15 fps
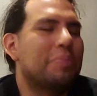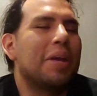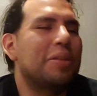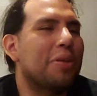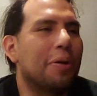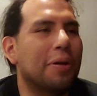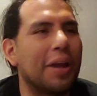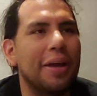
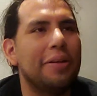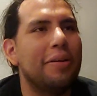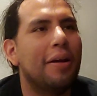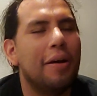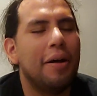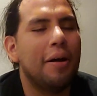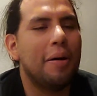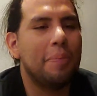Get there
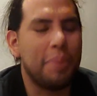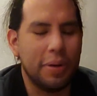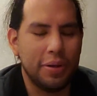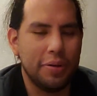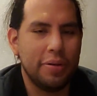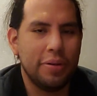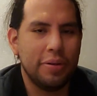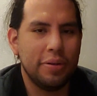again.
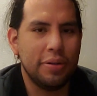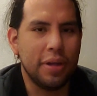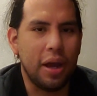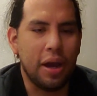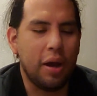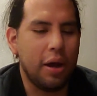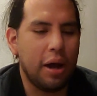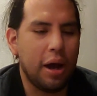But
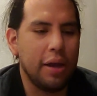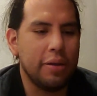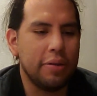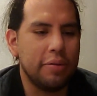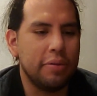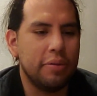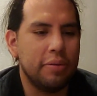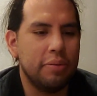yeah,
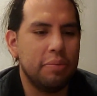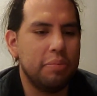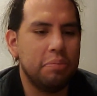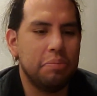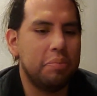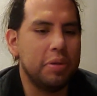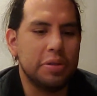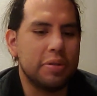
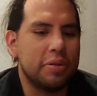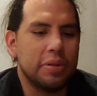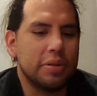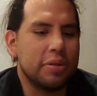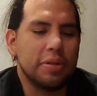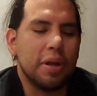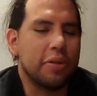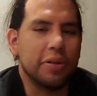this
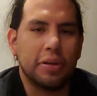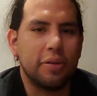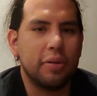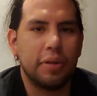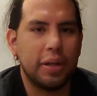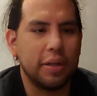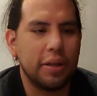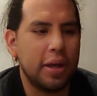is nothing.
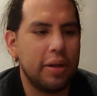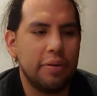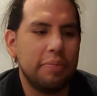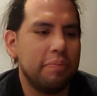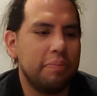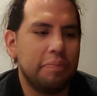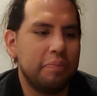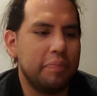Like
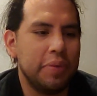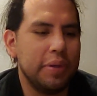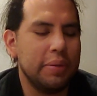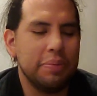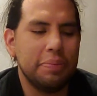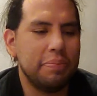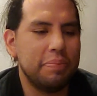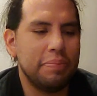
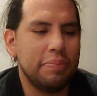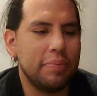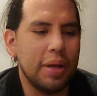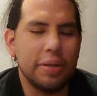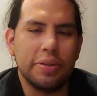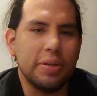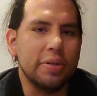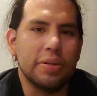
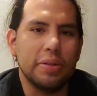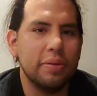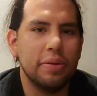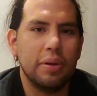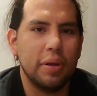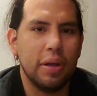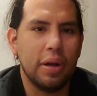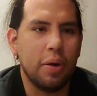that's easy.
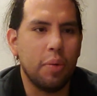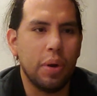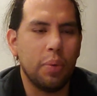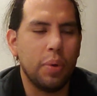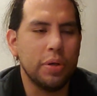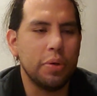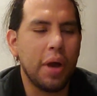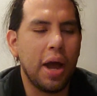You know,
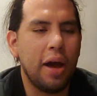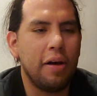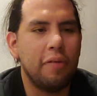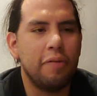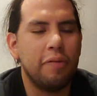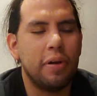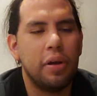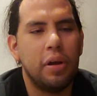when you
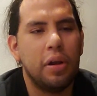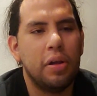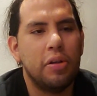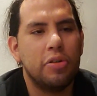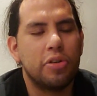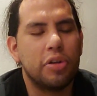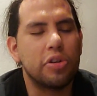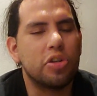have
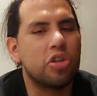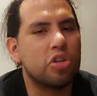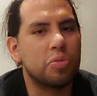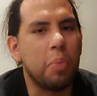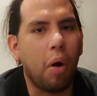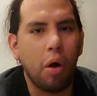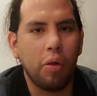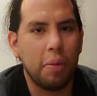such a
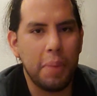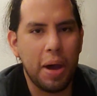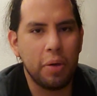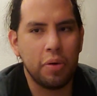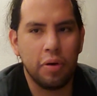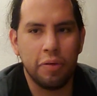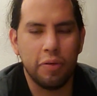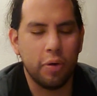small
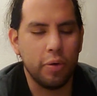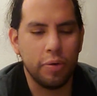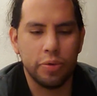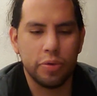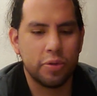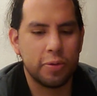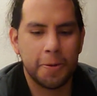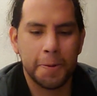amount of
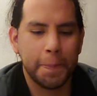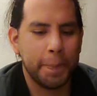those,